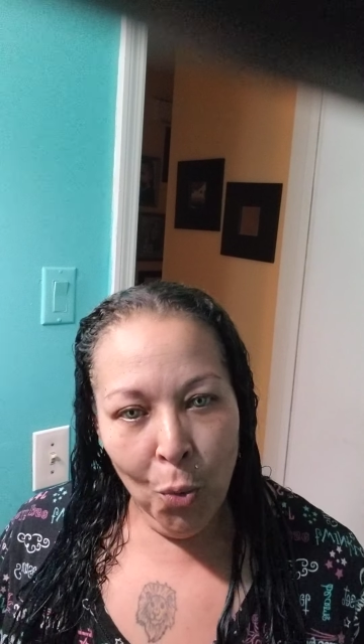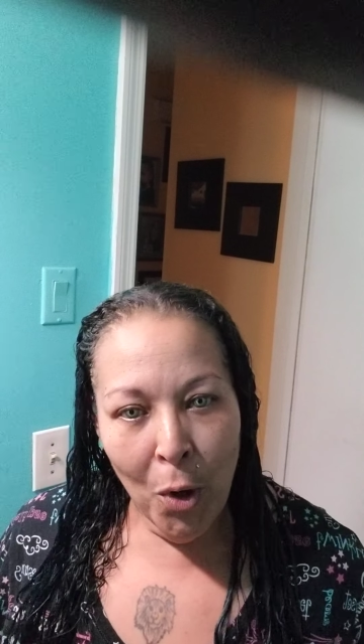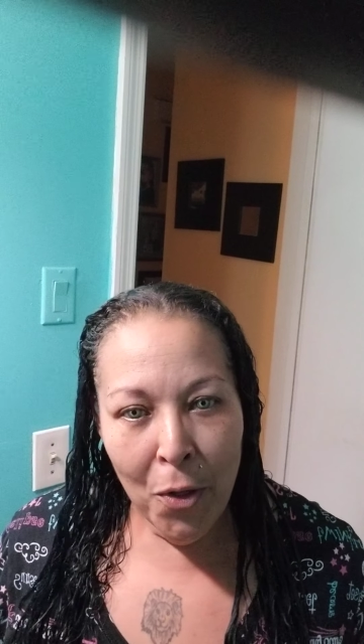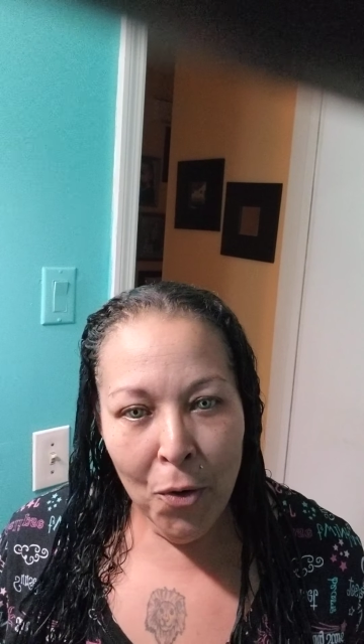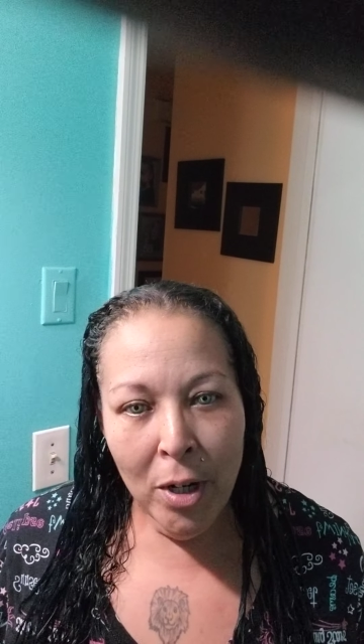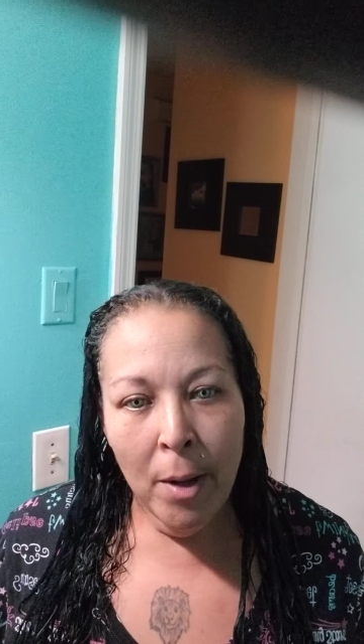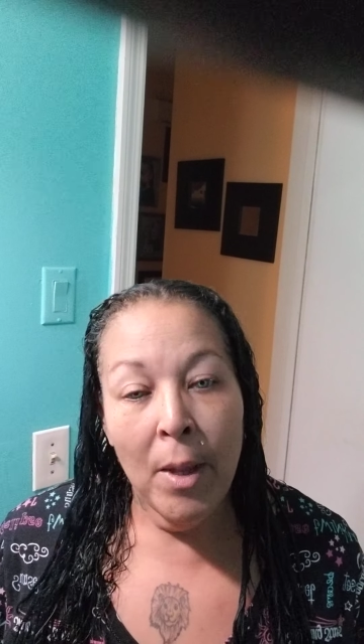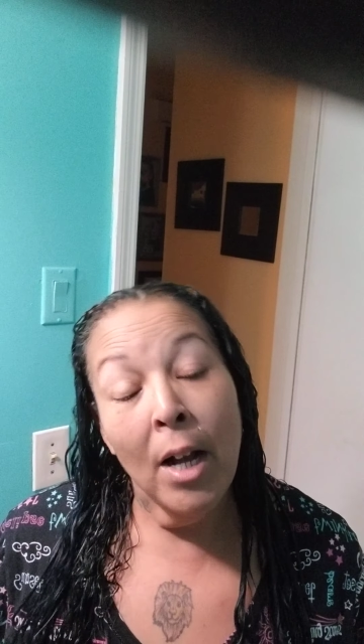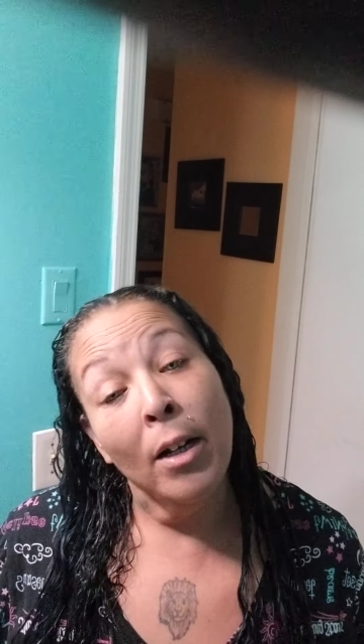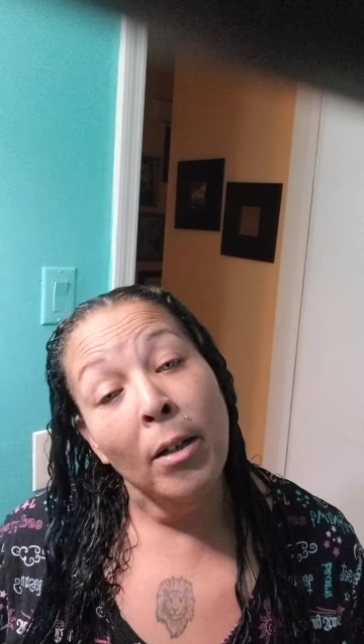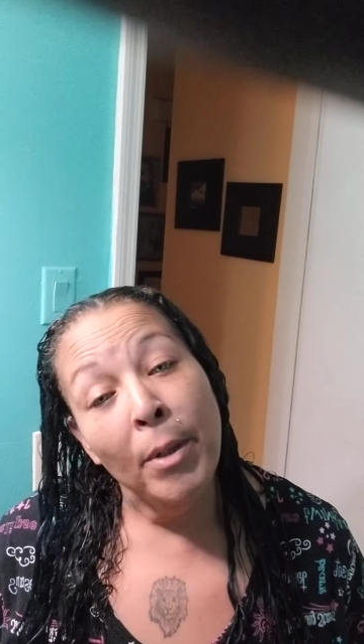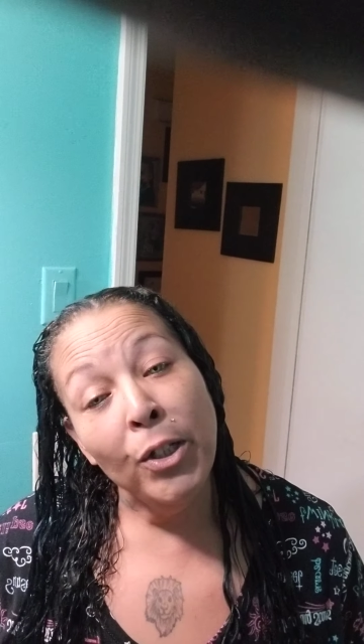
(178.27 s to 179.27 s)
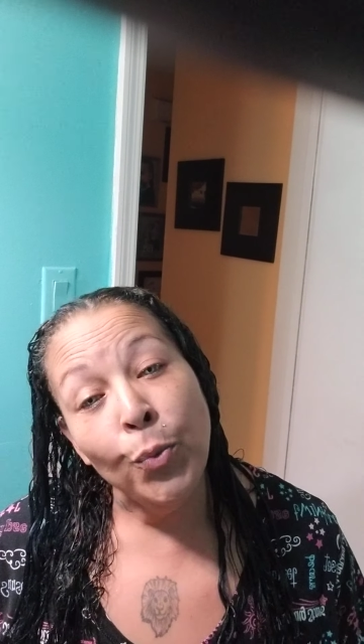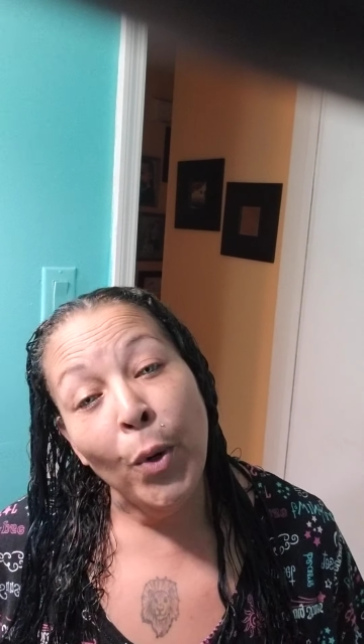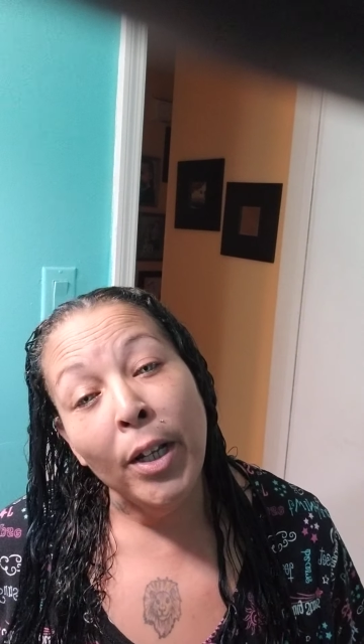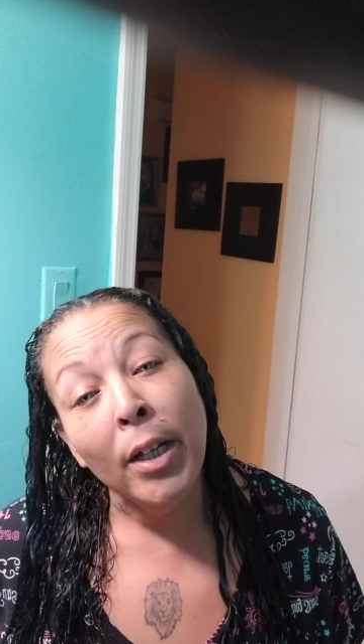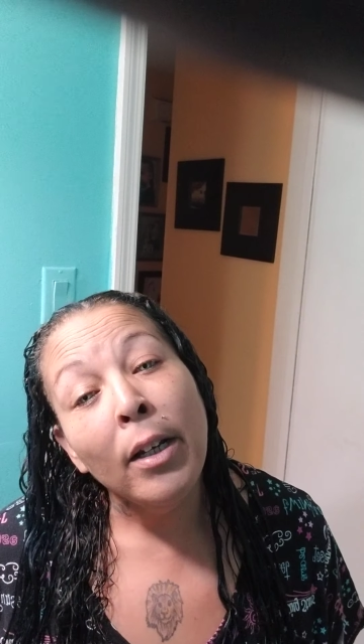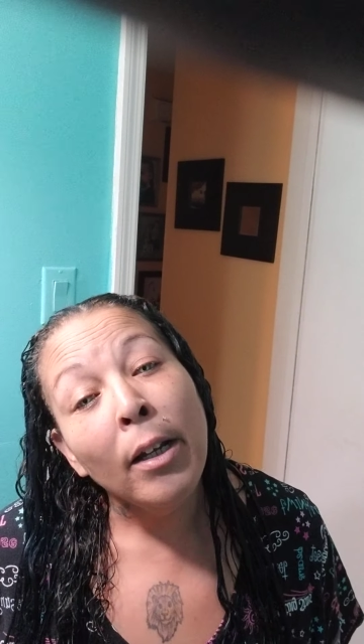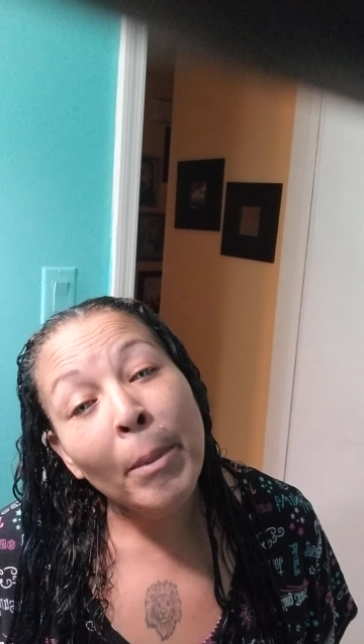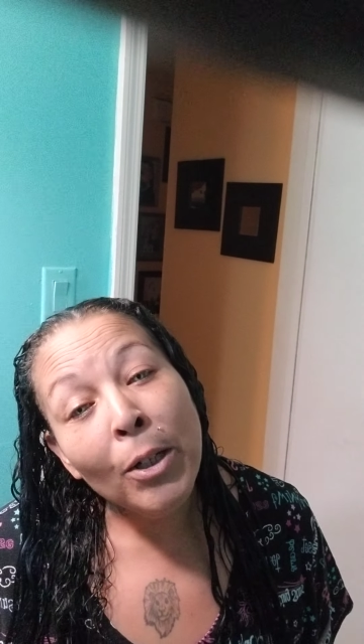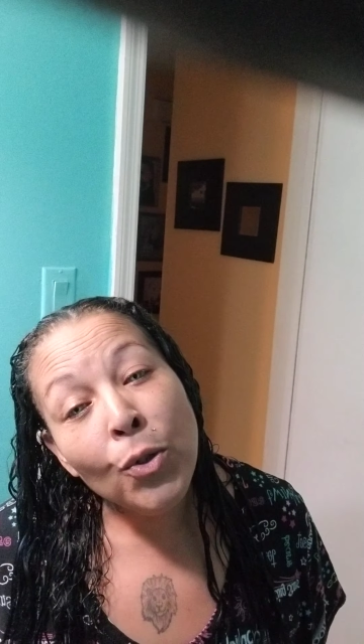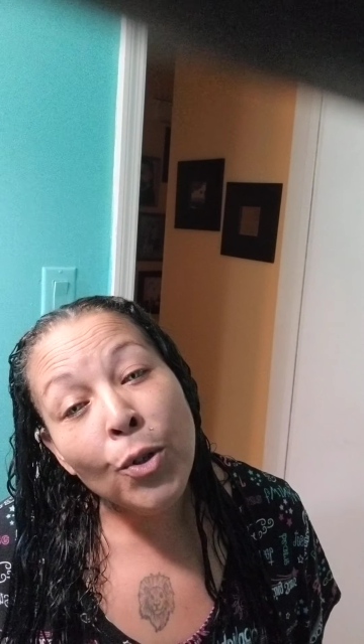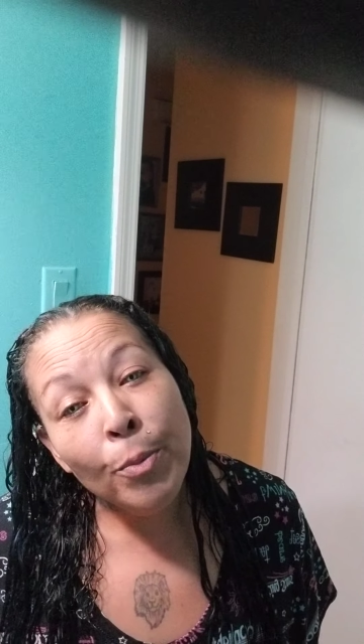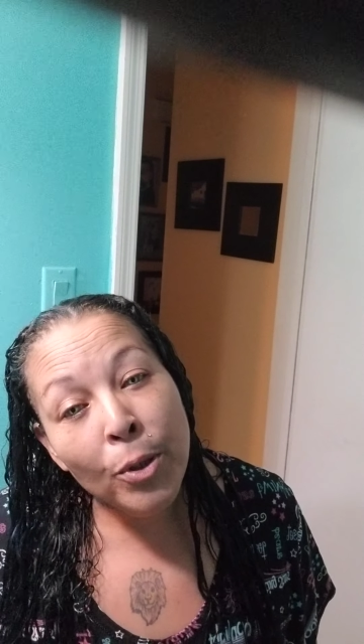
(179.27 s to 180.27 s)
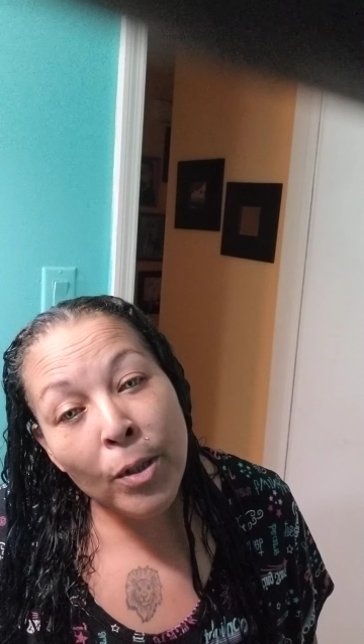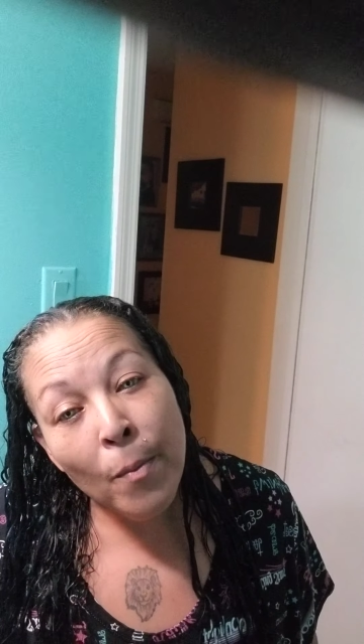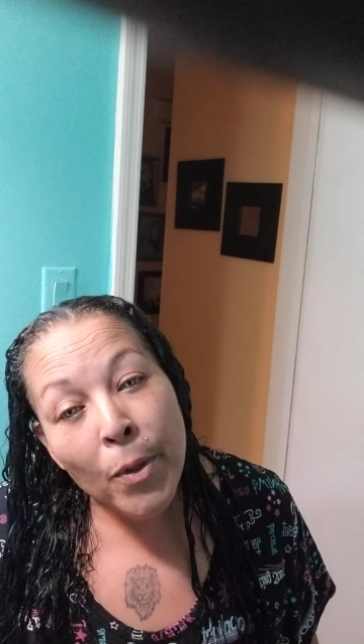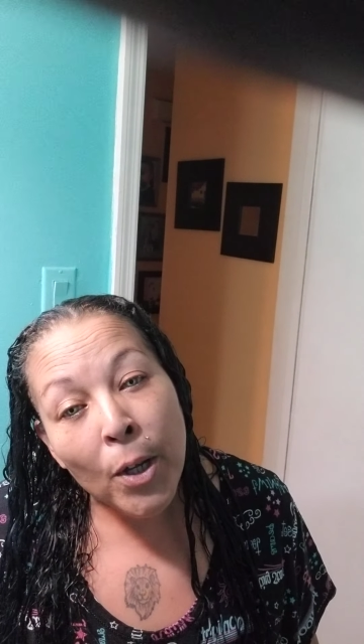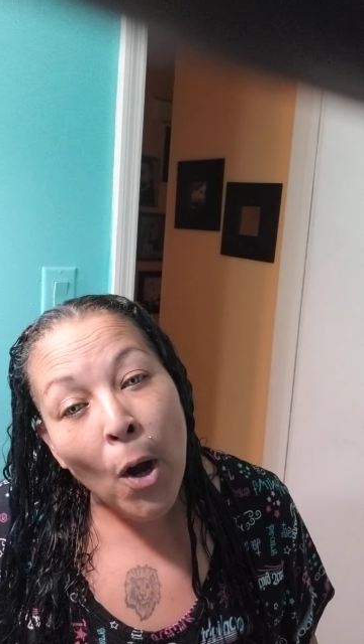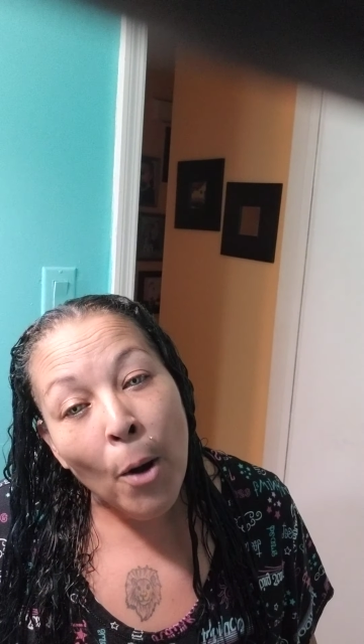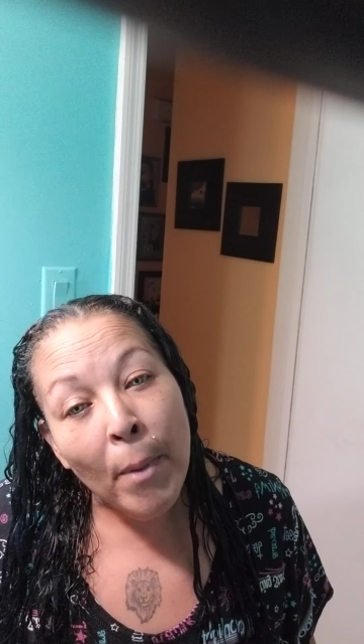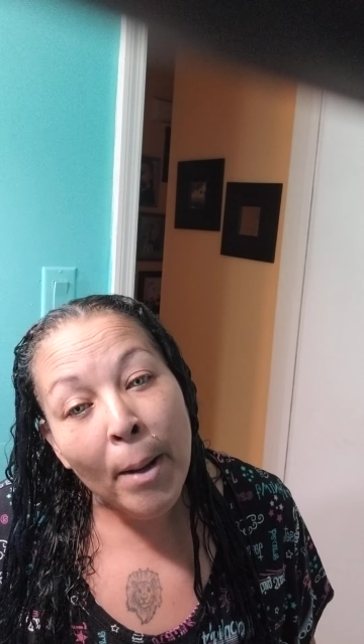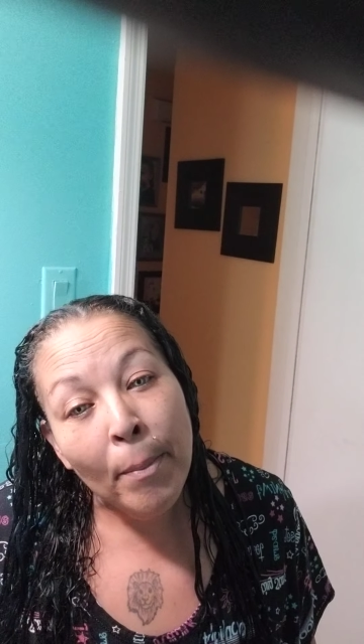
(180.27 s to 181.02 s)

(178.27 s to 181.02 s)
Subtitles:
weather and I'm not going to be sweating, and I make sure to put something on my